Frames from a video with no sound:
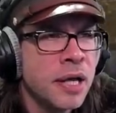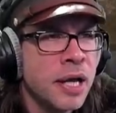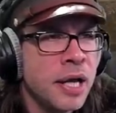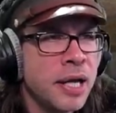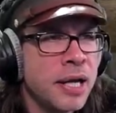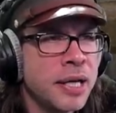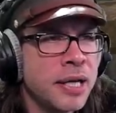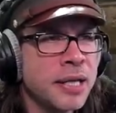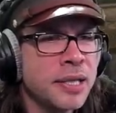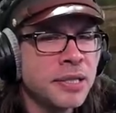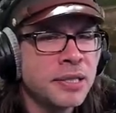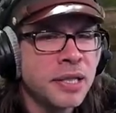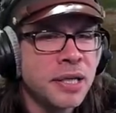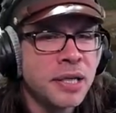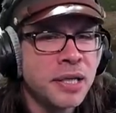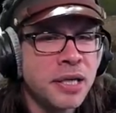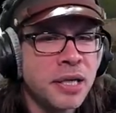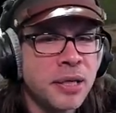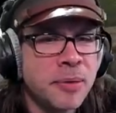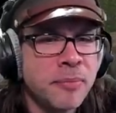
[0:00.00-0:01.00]
And
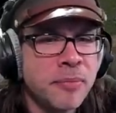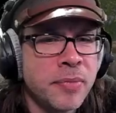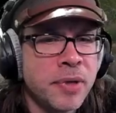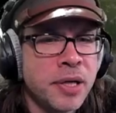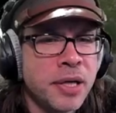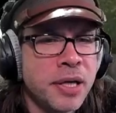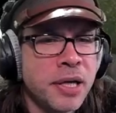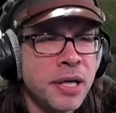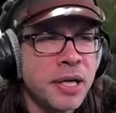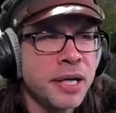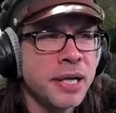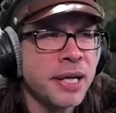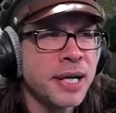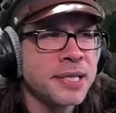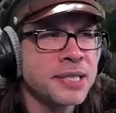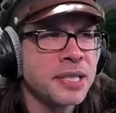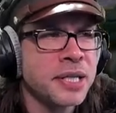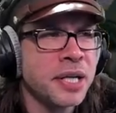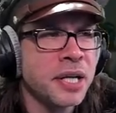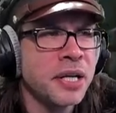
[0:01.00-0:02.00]
um, it
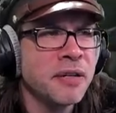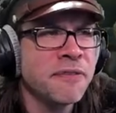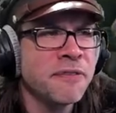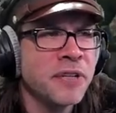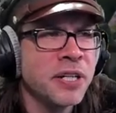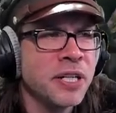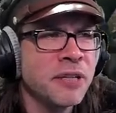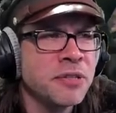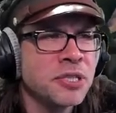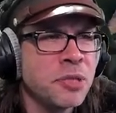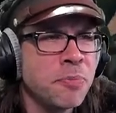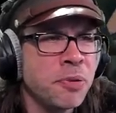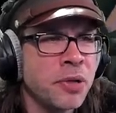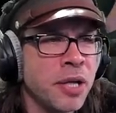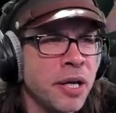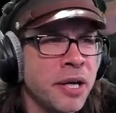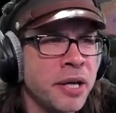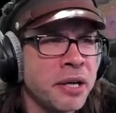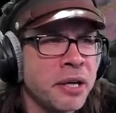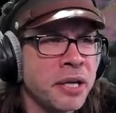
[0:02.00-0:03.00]
has an infinite
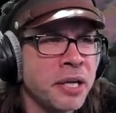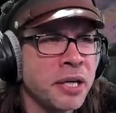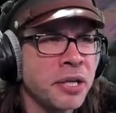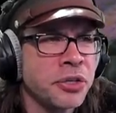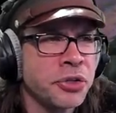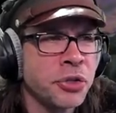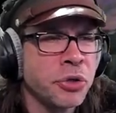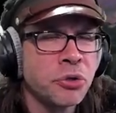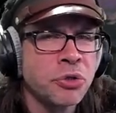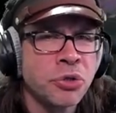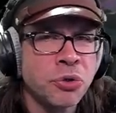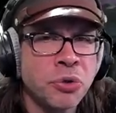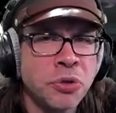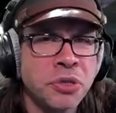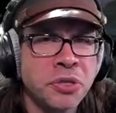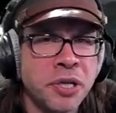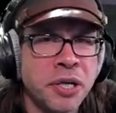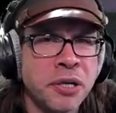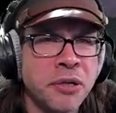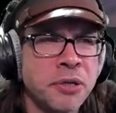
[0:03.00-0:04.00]
supply and no
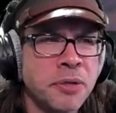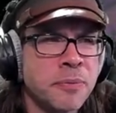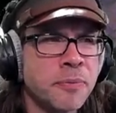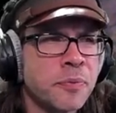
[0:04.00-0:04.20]
cooldown.